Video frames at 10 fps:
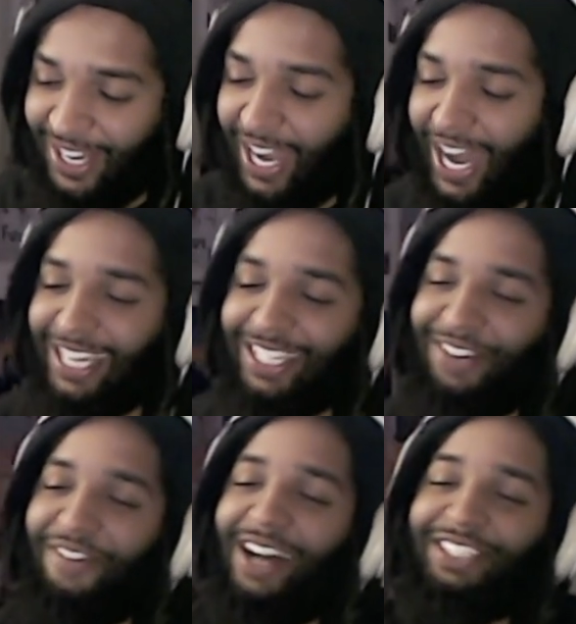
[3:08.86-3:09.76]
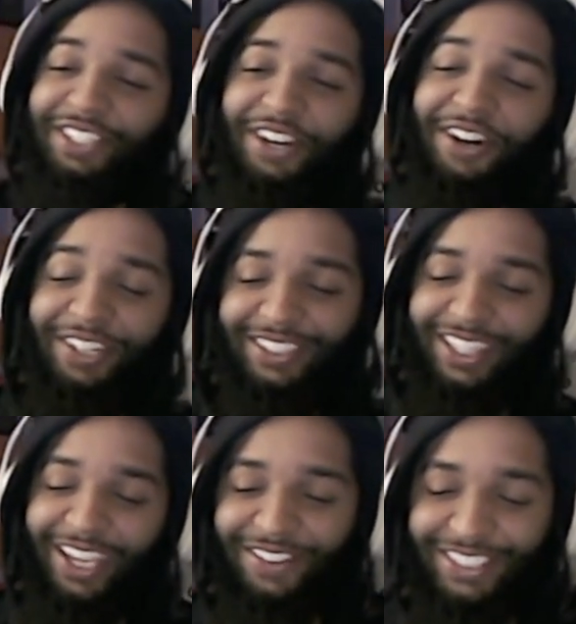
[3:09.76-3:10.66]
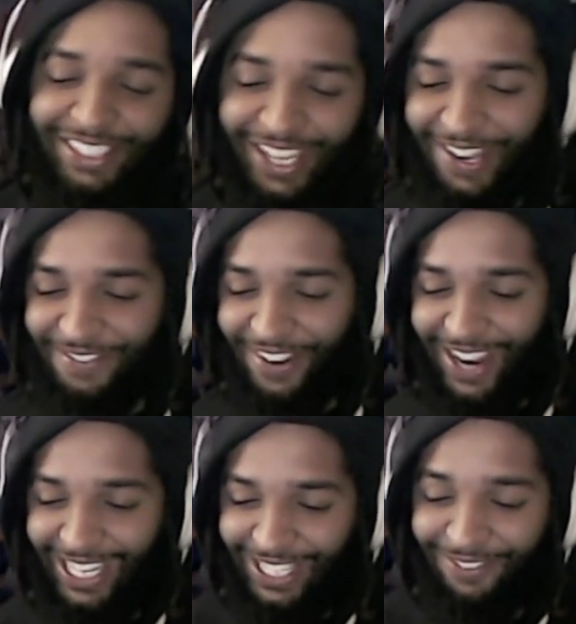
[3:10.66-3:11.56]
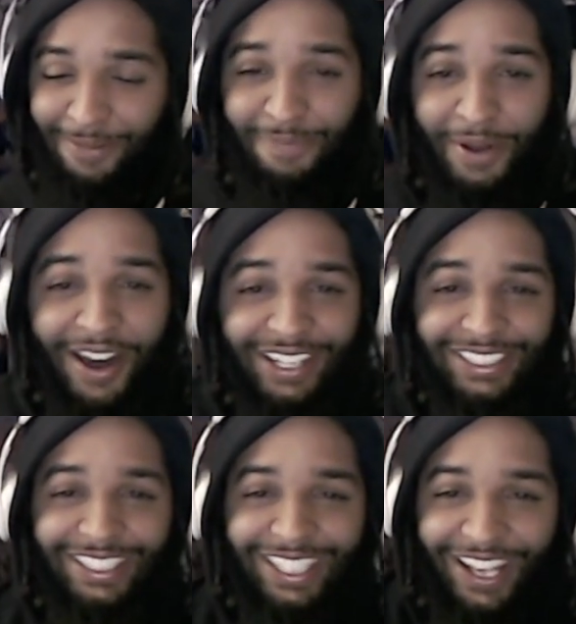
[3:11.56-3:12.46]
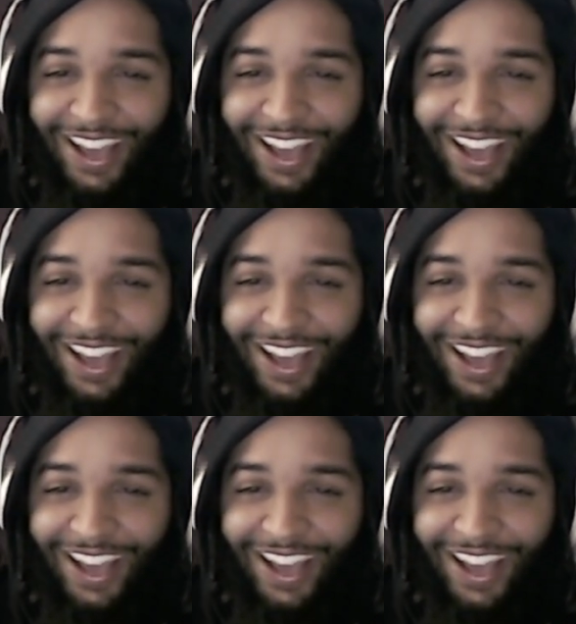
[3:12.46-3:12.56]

I done watched the whole thing with y'all, bro. I didn't even pause it.